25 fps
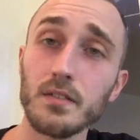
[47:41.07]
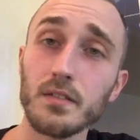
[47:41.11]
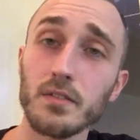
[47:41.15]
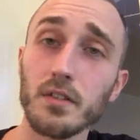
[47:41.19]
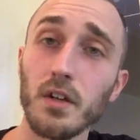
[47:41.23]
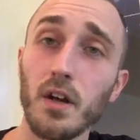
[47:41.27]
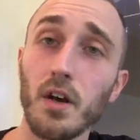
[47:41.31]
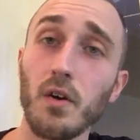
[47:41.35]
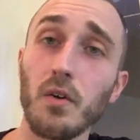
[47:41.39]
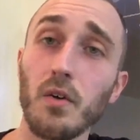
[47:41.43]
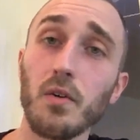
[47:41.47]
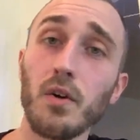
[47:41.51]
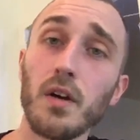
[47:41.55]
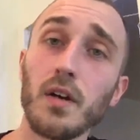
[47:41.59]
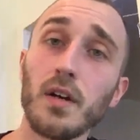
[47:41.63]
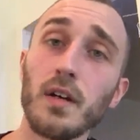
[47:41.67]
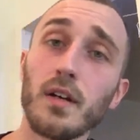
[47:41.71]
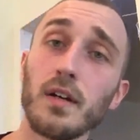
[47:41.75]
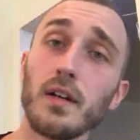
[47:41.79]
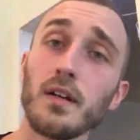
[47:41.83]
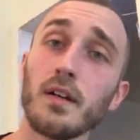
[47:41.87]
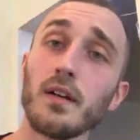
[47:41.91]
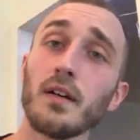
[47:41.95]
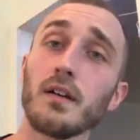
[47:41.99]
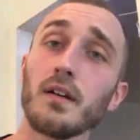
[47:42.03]
So
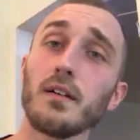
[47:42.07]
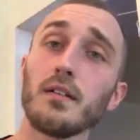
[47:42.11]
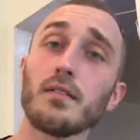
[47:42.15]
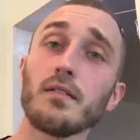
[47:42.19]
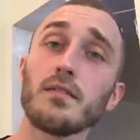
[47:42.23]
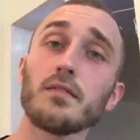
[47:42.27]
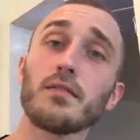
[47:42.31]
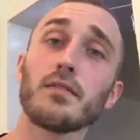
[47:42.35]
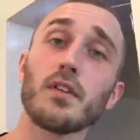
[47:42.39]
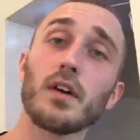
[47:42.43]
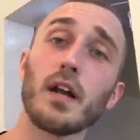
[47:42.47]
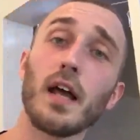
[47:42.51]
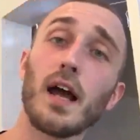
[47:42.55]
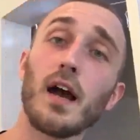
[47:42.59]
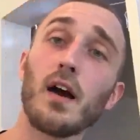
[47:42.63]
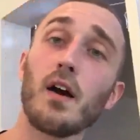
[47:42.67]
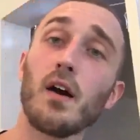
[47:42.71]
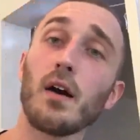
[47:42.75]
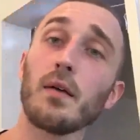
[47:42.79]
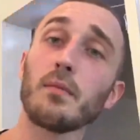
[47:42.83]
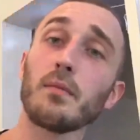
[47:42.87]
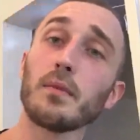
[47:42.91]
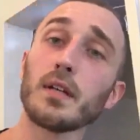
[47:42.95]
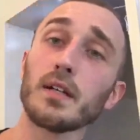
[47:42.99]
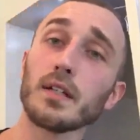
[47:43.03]
for
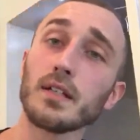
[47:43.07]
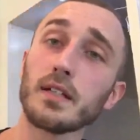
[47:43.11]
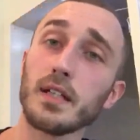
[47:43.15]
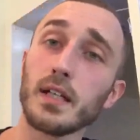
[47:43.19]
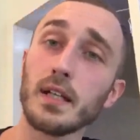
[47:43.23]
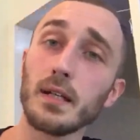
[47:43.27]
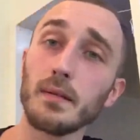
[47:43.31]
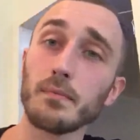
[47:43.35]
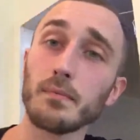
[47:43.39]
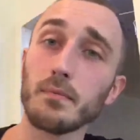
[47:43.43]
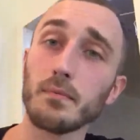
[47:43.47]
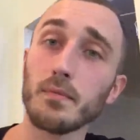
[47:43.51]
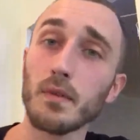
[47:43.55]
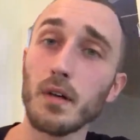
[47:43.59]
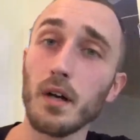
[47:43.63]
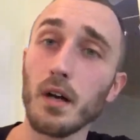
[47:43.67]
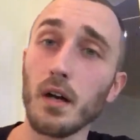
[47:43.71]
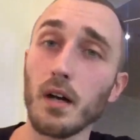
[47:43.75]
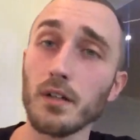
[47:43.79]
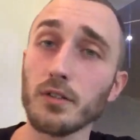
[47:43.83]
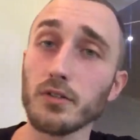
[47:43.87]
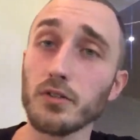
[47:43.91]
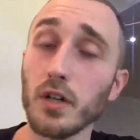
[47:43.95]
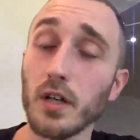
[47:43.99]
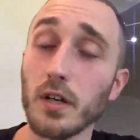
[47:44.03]
now, I'm going to keep
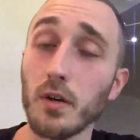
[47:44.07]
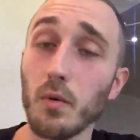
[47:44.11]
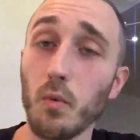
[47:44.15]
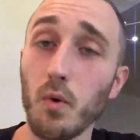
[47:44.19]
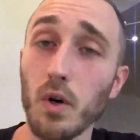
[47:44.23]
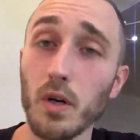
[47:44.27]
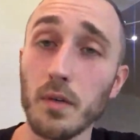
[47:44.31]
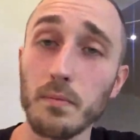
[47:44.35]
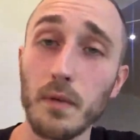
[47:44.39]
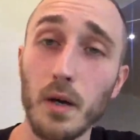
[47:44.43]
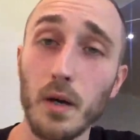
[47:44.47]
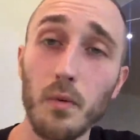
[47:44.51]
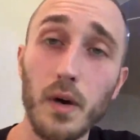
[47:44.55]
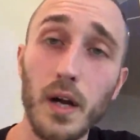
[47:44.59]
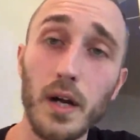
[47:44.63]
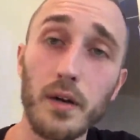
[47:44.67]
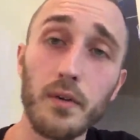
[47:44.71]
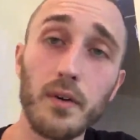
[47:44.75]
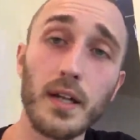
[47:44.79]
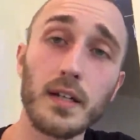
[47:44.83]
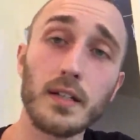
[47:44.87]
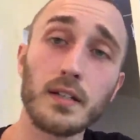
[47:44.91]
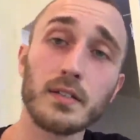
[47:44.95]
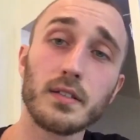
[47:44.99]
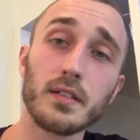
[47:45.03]
trying to work my way
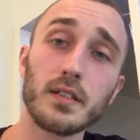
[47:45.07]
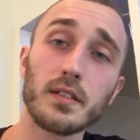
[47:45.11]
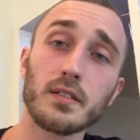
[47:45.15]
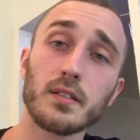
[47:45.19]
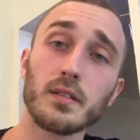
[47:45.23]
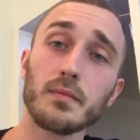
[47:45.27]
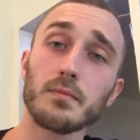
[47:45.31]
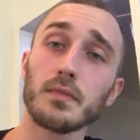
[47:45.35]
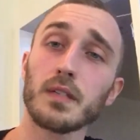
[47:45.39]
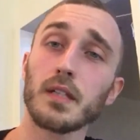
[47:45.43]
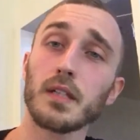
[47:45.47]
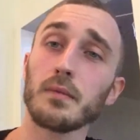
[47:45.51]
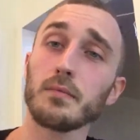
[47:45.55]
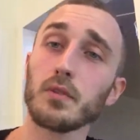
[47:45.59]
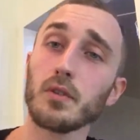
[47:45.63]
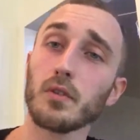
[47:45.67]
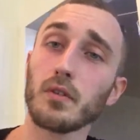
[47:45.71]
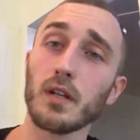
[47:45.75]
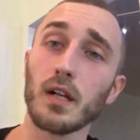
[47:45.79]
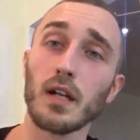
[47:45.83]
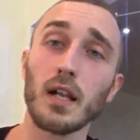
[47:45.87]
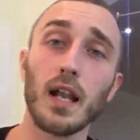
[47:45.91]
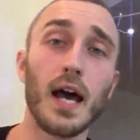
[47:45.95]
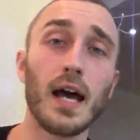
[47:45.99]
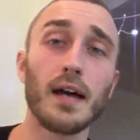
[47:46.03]
around the system, keep
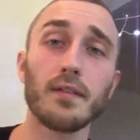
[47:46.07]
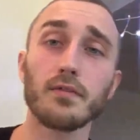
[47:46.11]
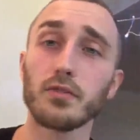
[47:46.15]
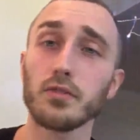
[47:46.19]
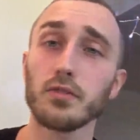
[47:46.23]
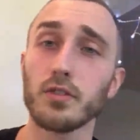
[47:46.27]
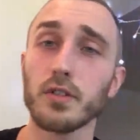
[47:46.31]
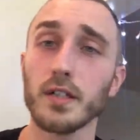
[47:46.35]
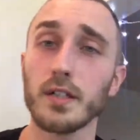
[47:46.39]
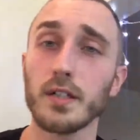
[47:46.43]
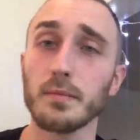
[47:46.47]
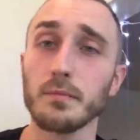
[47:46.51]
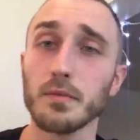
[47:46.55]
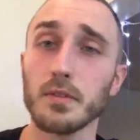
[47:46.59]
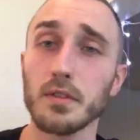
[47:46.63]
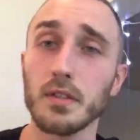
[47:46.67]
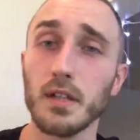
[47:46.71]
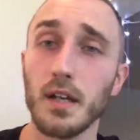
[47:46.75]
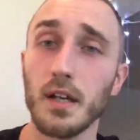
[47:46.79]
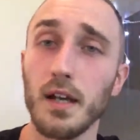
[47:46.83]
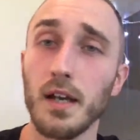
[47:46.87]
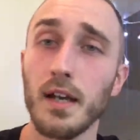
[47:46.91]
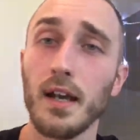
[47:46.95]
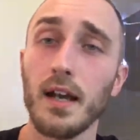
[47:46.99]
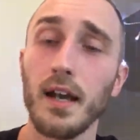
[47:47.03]
doing the live streams,
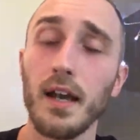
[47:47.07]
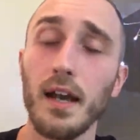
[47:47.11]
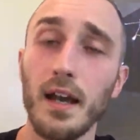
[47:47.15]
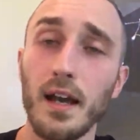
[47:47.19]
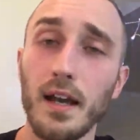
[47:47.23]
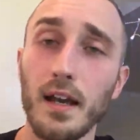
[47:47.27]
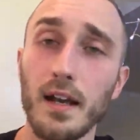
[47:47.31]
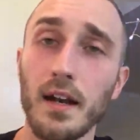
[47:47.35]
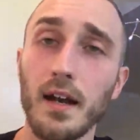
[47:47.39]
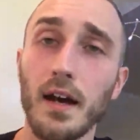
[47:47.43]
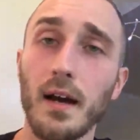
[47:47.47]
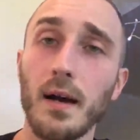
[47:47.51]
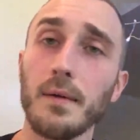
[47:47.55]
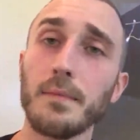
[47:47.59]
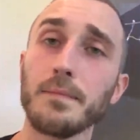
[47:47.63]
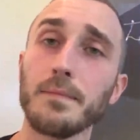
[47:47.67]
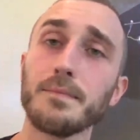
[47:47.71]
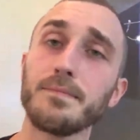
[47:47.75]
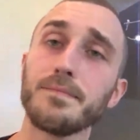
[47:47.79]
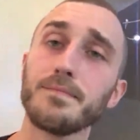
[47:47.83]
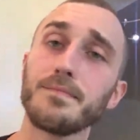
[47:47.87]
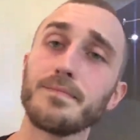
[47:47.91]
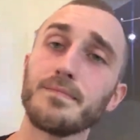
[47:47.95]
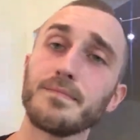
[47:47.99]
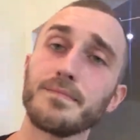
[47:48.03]

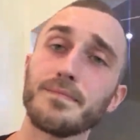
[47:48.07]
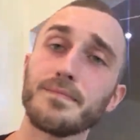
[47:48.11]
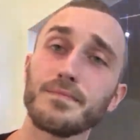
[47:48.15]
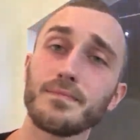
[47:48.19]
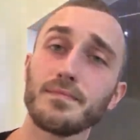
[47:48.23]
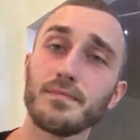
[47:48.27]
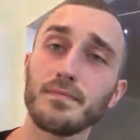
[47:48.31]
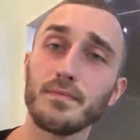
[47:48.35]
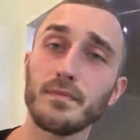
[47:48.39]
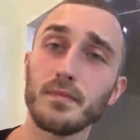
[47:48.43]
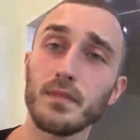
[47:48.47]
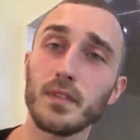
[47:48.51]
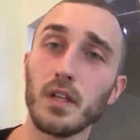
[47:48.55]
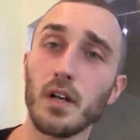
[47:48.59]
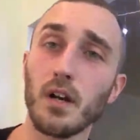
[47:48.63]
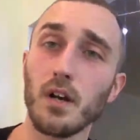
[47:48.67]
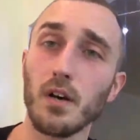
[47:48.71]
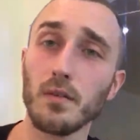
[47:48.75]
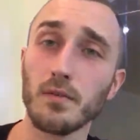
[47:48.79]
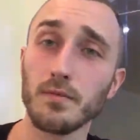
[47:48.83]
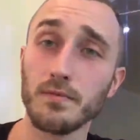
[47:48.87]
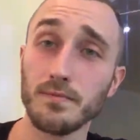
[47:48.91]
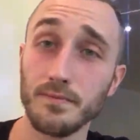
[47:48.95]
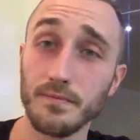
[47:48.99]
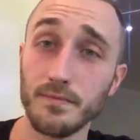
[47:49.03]
and you
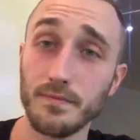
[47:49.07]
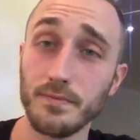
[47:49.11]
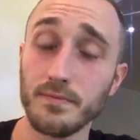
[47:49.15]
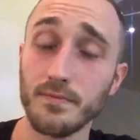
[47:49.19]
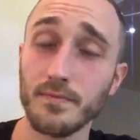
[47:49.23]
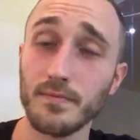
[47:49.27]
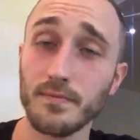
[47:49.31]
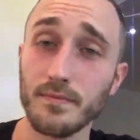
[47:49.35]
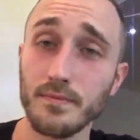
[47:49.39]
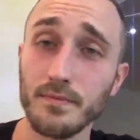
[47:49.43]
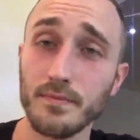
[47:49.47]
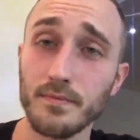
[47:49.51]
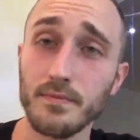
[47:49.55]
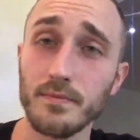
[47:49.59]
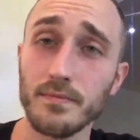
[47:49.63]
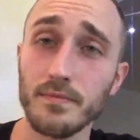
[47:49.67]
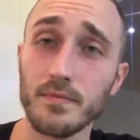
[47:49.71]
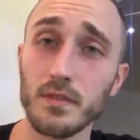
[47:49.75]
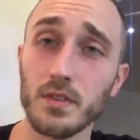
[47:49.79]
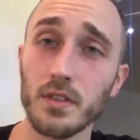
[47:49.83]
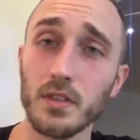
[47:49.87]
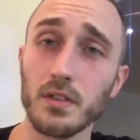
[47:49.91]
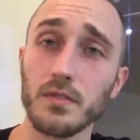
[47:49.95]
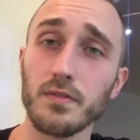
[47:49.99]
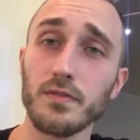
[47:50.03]
know,
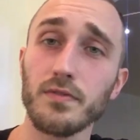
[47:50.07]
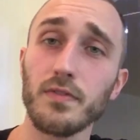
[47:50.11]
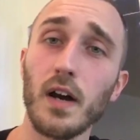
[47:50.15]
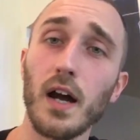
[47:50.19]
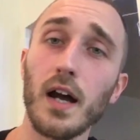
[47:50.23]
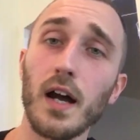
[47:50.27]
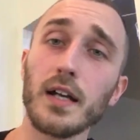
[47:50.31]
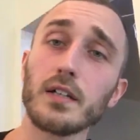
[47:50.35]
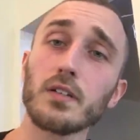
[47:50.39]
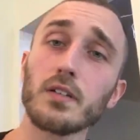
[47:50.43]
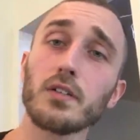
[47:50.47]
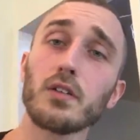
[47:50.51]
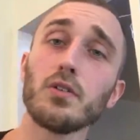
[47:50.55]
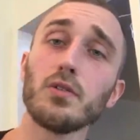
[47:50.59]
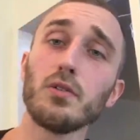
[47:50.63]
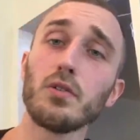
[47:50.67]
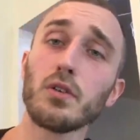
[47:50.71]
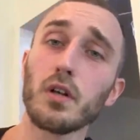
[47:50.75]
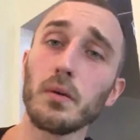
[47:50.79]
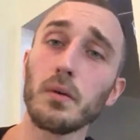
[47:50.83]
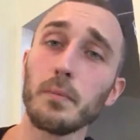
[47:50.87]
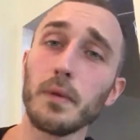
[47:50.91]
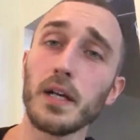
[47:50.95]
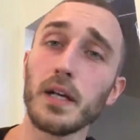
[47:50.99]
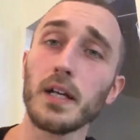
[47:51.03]
just find cool
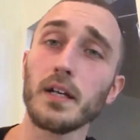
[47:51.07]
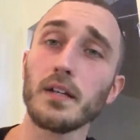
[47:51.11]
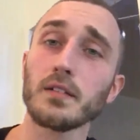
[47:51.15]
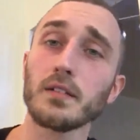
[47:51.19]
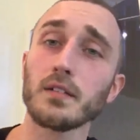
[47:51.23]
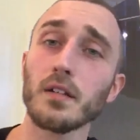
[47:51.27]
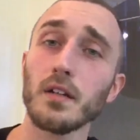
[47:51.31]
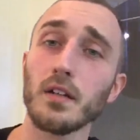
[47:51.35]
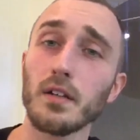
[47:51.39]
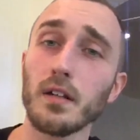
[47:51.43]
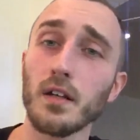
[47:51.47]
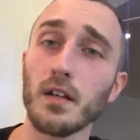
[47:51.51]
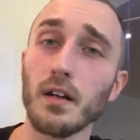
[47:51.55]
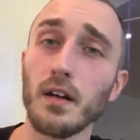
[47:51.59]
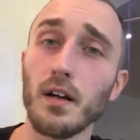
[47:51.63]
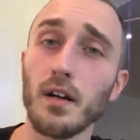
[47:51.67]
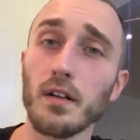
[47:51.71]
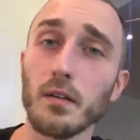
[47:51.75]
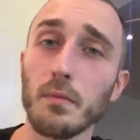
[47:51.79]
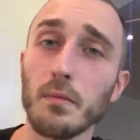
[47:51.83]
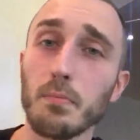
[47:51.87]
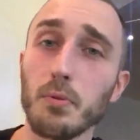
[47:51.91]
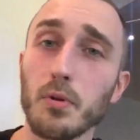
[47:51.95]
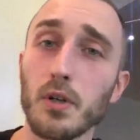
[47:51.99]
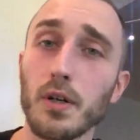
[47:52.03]
comedians on
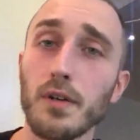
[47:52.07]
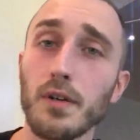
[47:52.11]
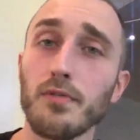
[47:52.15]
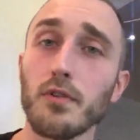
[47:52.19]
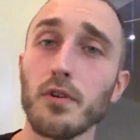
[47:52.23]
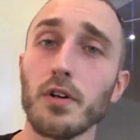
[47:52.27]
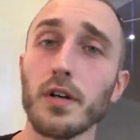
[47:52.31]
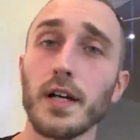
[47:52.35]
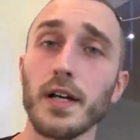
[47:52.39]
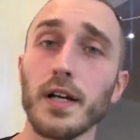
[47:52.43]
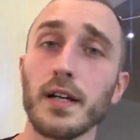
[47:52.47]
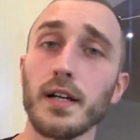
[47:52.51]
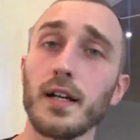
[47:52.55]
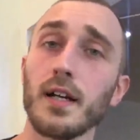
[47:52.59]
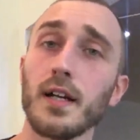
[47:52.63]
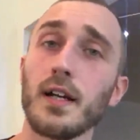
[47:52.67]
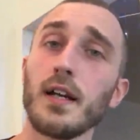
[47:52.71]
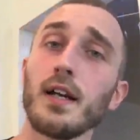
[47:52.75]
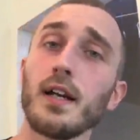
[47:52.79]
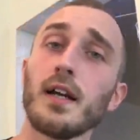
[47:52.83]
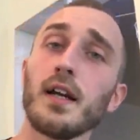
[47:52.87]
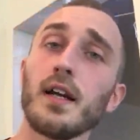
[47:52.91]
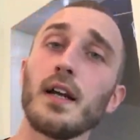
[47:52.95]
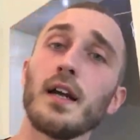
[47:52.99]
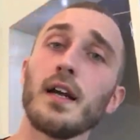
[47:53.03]
the periphery,
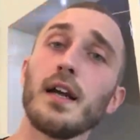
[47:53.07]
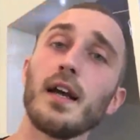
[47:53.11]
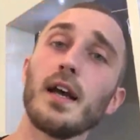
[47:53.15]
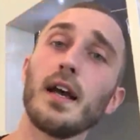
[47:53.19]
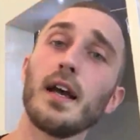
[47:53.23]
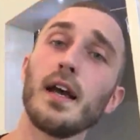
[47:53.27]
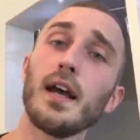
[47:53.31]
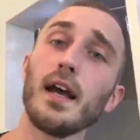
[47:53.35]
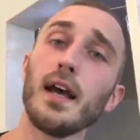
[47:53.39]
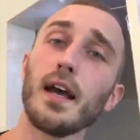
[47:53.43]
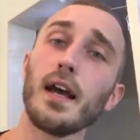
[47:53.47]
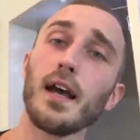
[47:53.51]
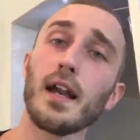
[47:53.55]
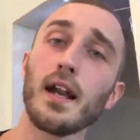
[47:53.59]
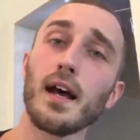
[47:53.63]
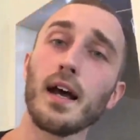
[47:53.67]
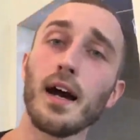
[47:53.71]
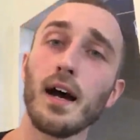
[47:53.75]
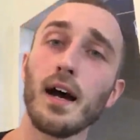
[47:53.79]
and